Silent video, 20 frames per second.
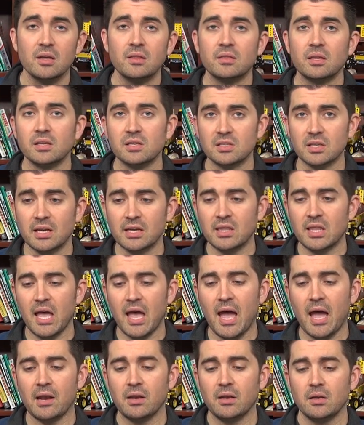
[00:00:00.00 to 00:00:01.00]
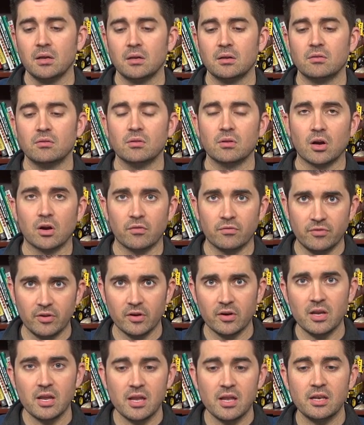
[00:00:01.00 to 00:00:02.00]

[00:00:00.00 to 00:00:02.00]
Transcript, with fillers: things like that are very